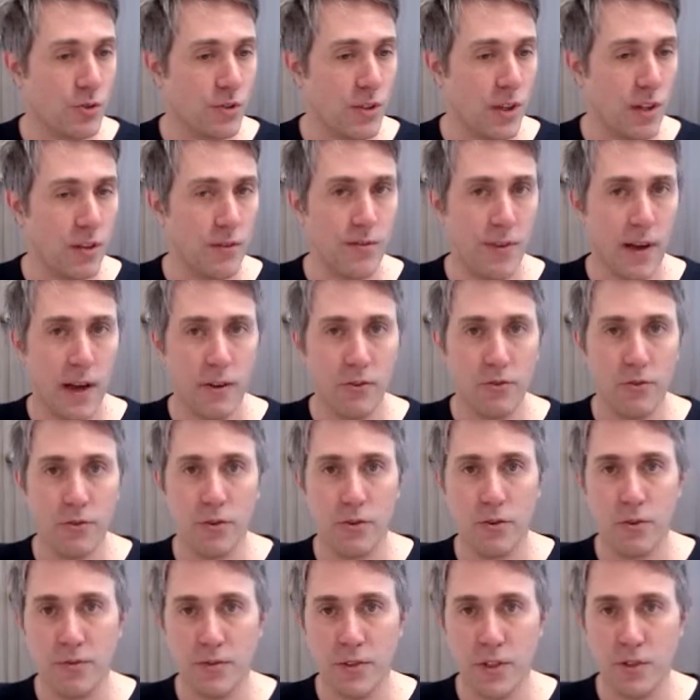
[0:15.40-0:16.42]
the founder
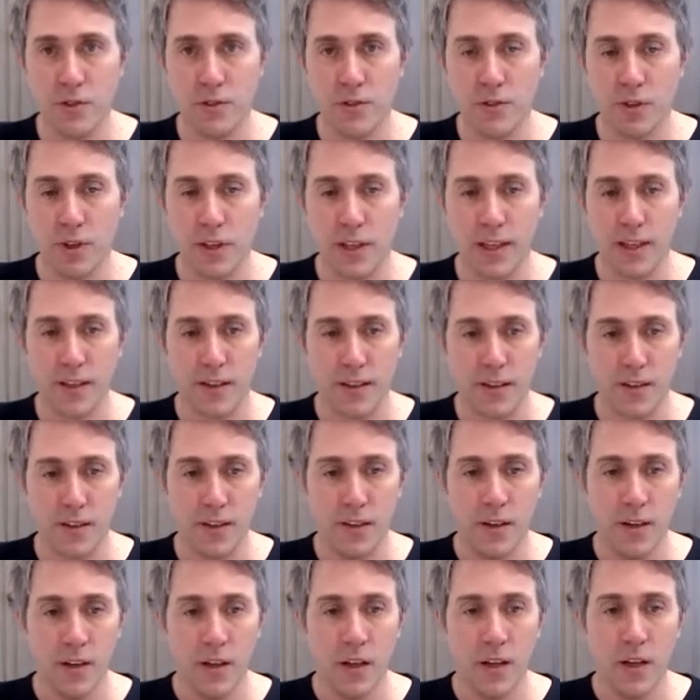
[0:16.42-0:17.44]
of Digital Lincoln.
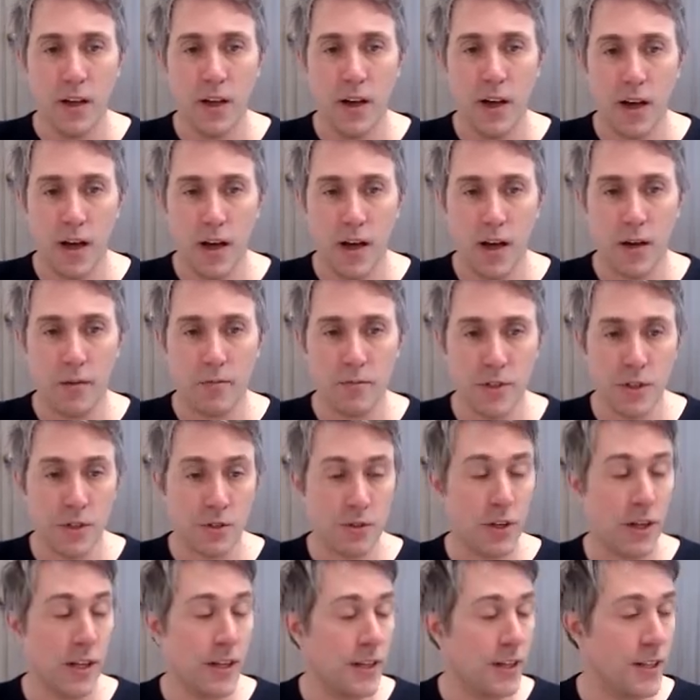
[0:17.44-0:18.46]

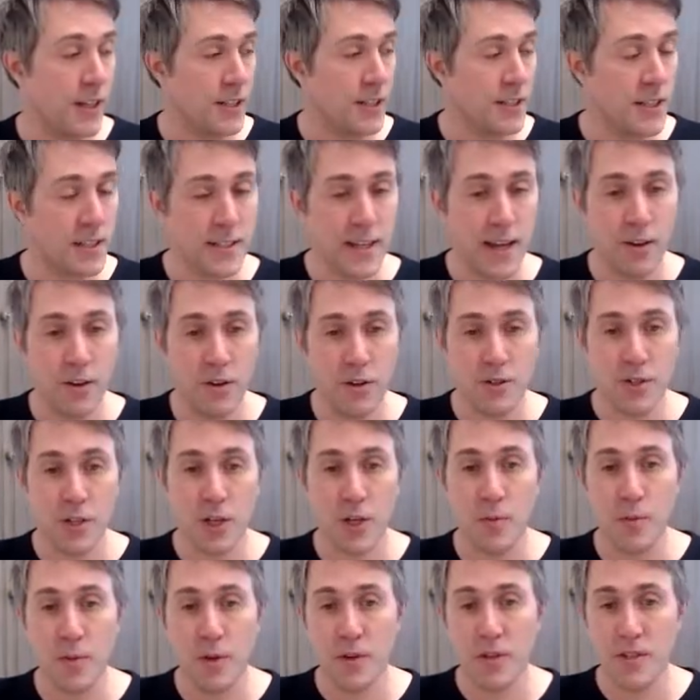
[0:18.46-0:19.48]
Digital Lincoln is a technology
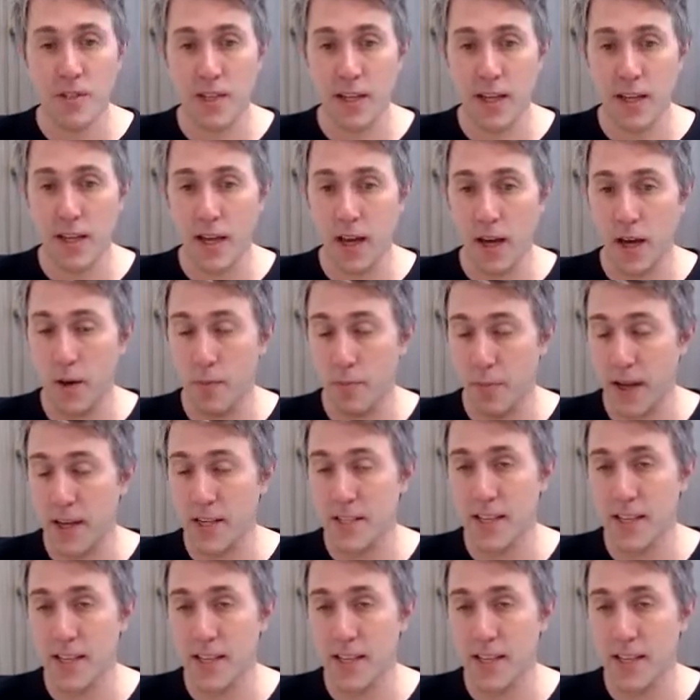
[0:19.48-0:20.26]
community based